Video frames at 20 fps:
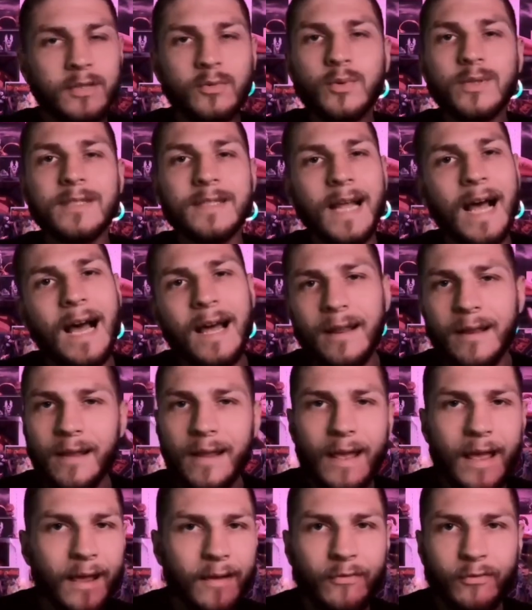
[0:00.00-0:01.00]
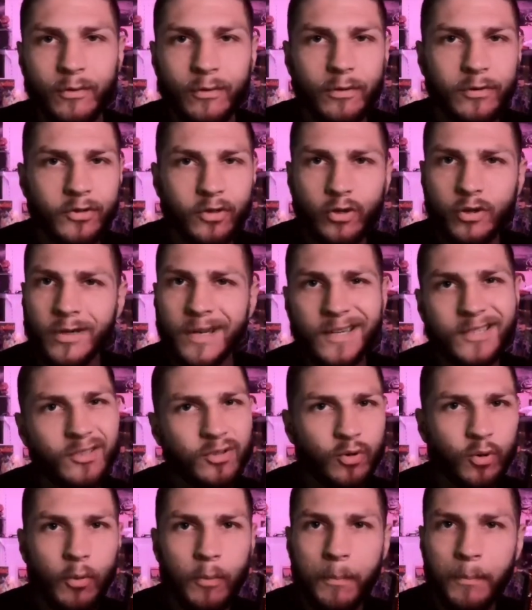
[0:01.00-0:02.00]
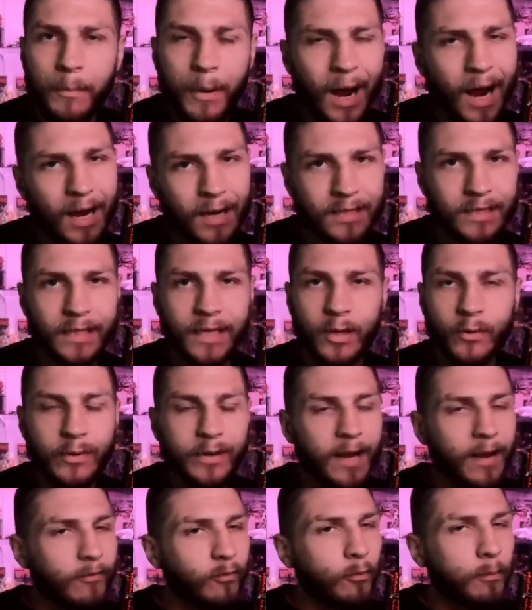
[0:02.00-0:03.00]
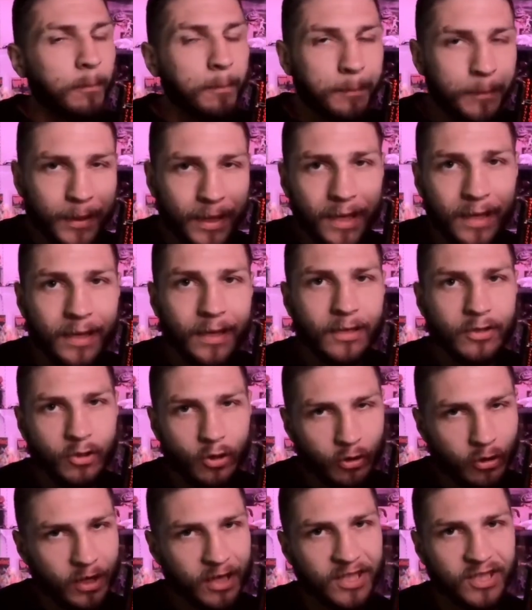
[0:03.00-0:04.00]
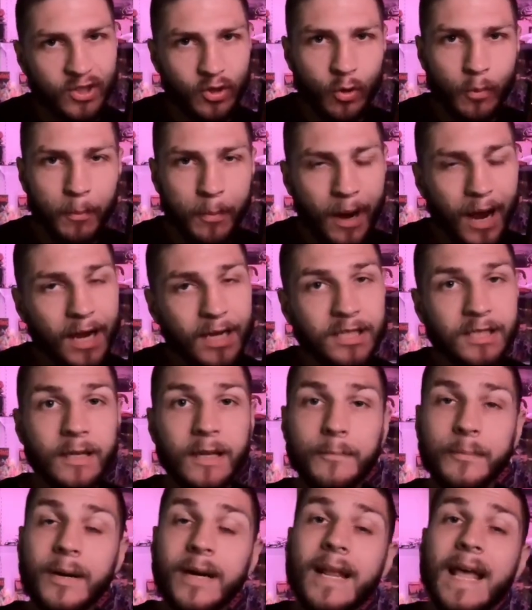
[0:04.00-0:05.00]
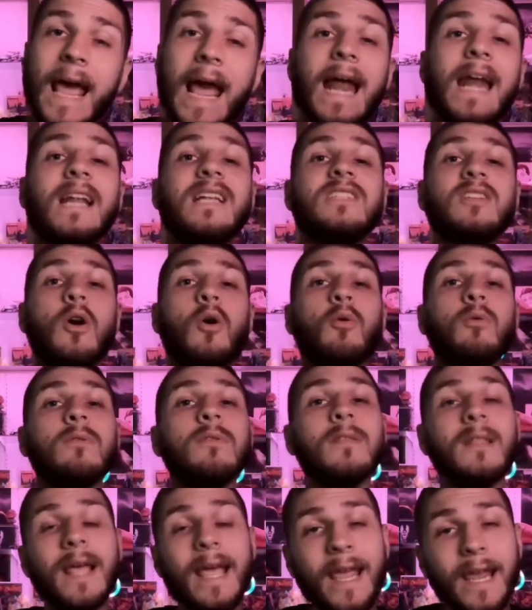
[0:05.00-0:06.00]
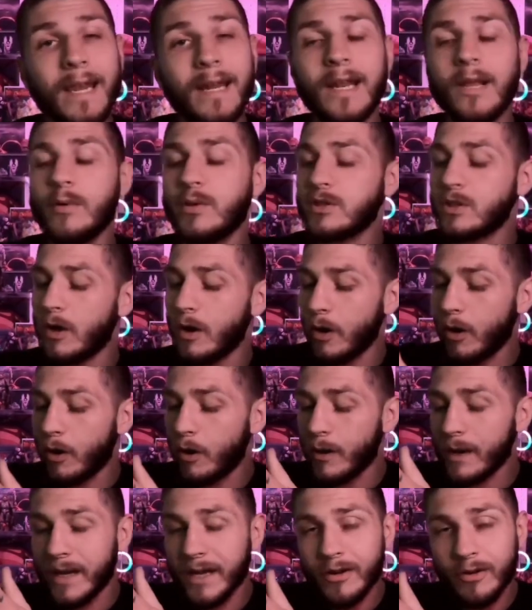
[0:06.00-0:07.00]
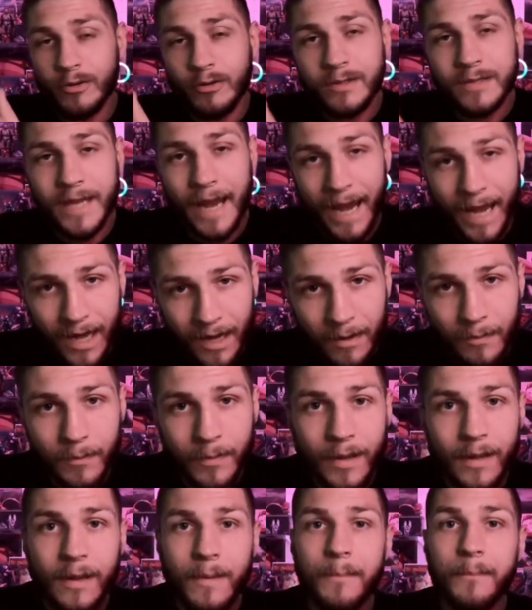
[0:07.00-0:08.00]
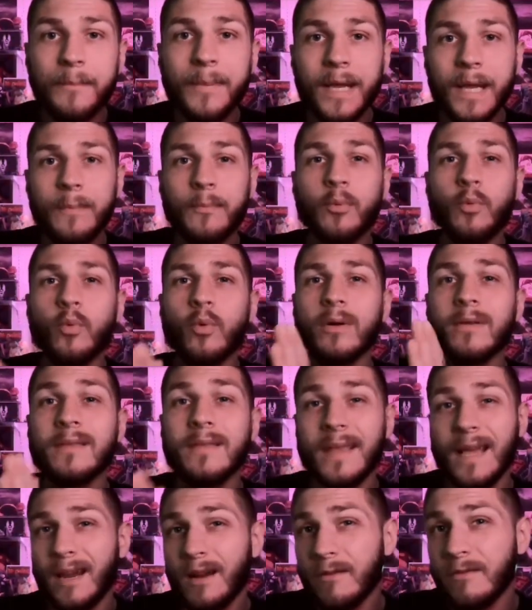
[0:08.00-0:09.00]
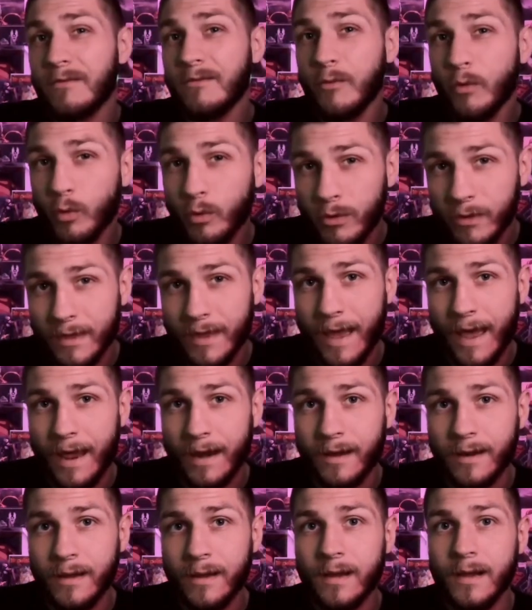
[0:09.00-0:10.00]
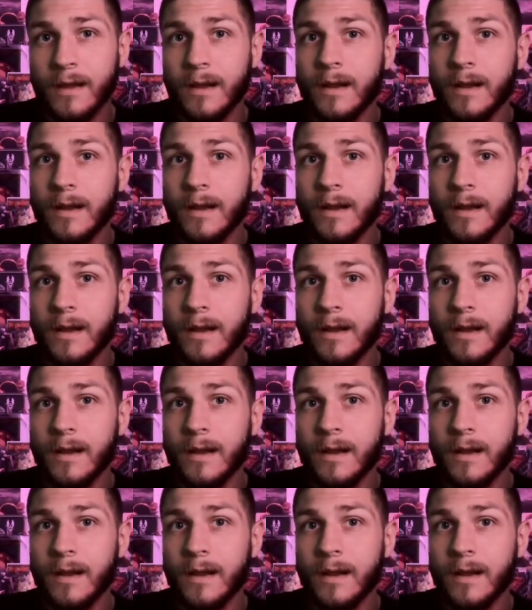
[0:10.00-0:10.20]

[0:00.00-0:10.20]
This was not ever traditional boxing. It would never be traditional boxing, but it had its own lane. It was all entertainment, and people were there for that.